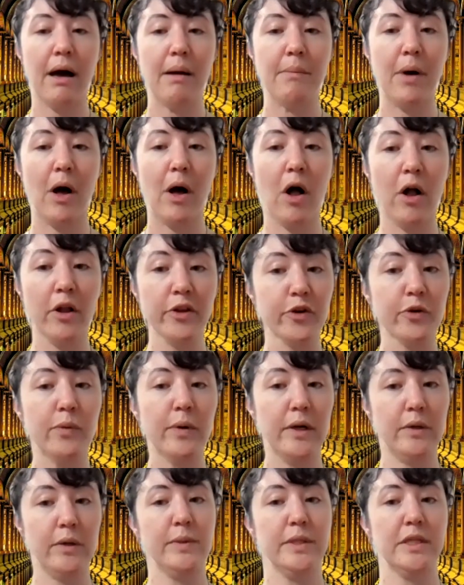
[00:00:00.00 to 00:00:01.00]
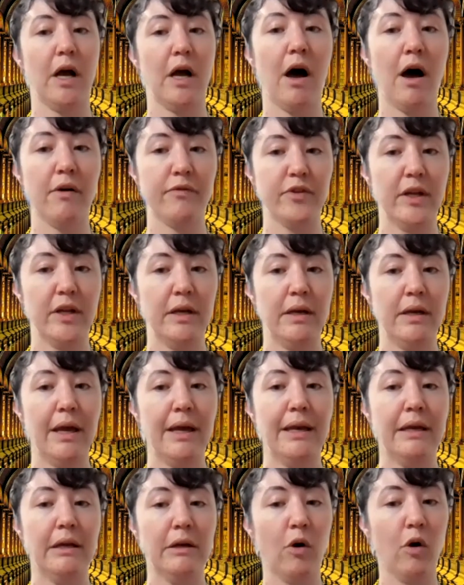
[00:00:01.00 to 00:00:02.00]
Alderwood was often
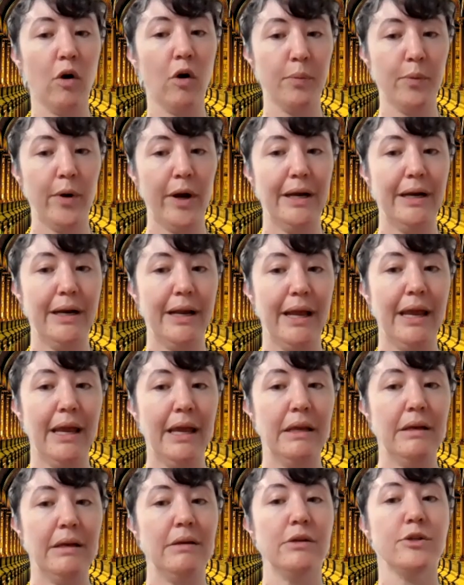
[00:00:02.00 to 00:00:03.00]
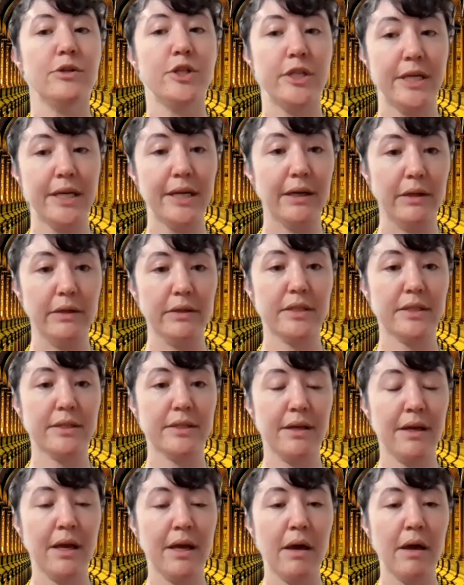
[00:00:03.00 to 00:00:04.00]
incorporated in shields
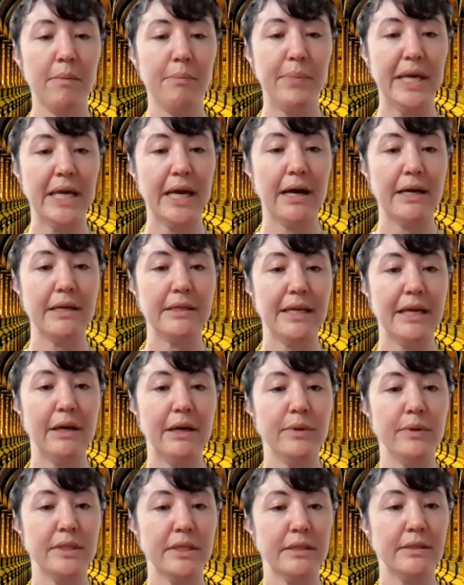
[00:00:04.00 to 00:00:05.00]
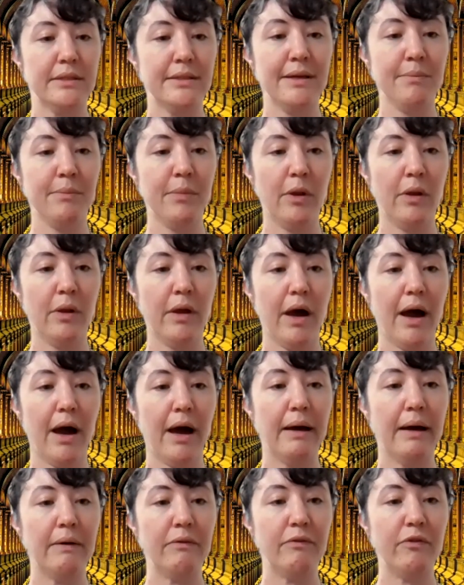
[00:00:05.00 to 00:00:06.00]
because it was a symbol
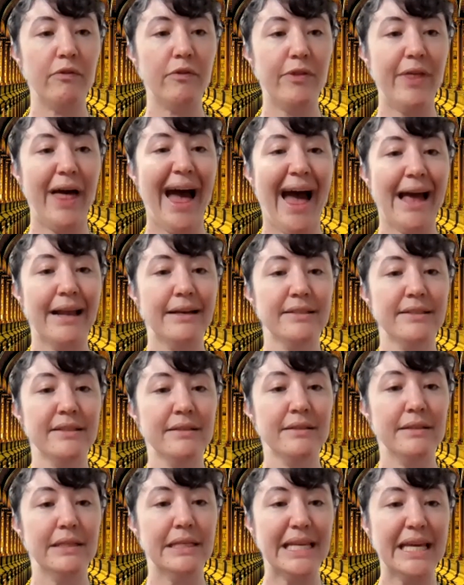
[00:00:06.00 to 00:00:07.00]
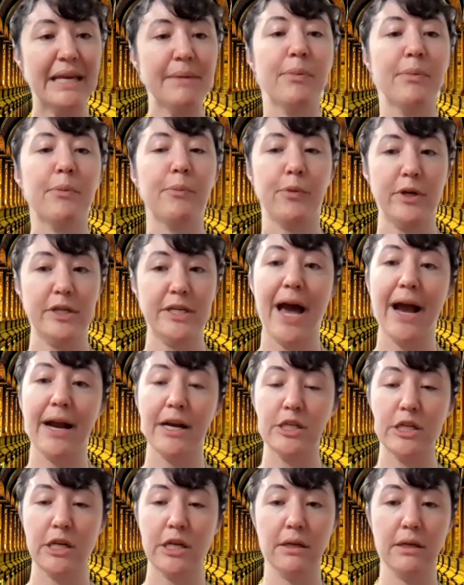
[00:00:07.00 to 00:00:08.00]
of that deep
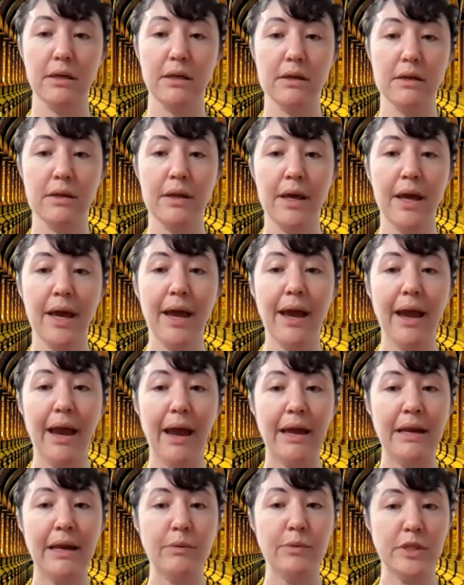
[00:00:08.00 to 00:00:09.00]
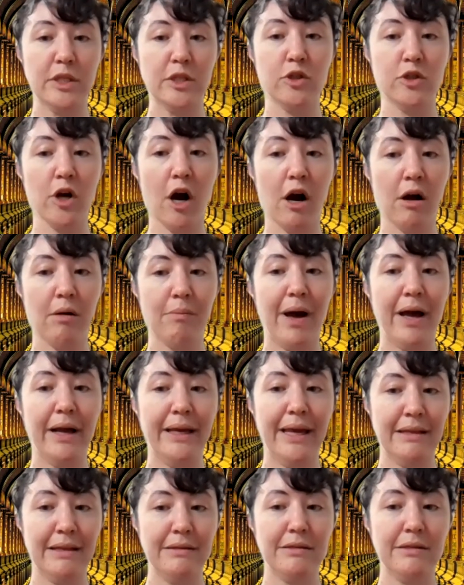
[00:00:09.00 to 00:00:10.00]
protection. And it was a charm
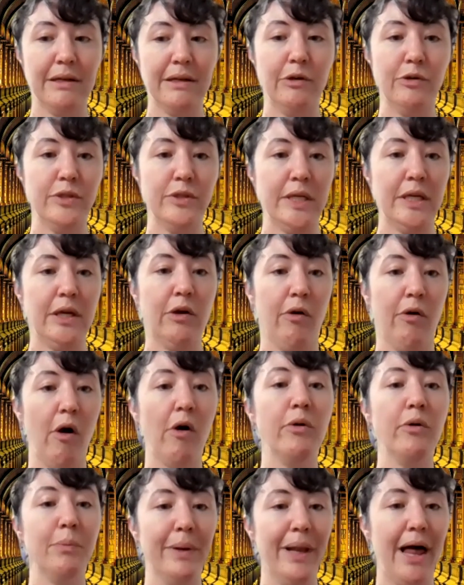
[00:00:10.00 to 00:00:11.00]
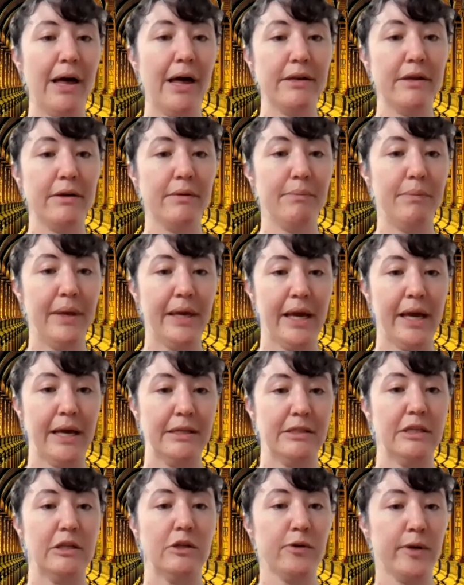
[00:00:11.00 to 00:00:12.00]
against losing your own blood because
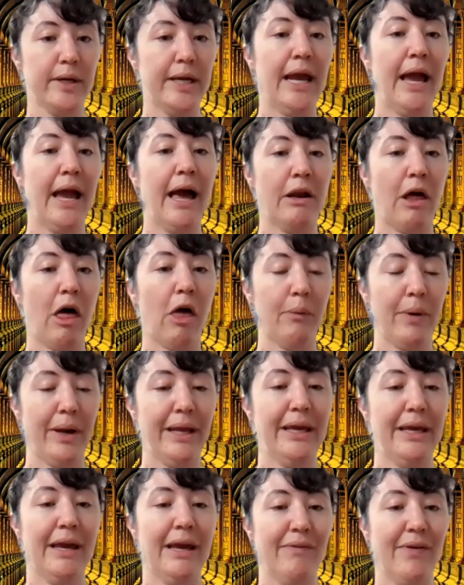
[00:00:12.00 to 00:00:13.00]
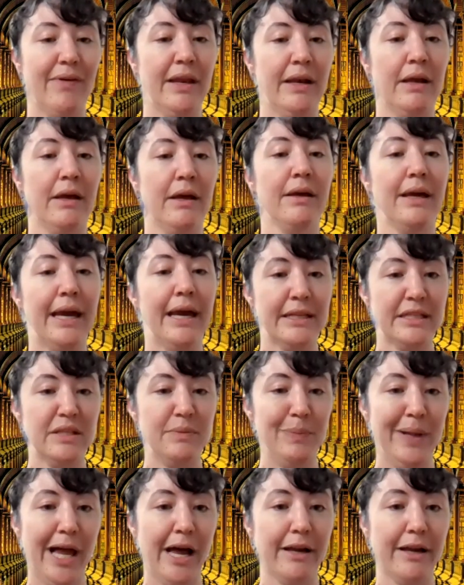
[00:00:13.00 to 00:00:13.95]
the tree had already given its blood.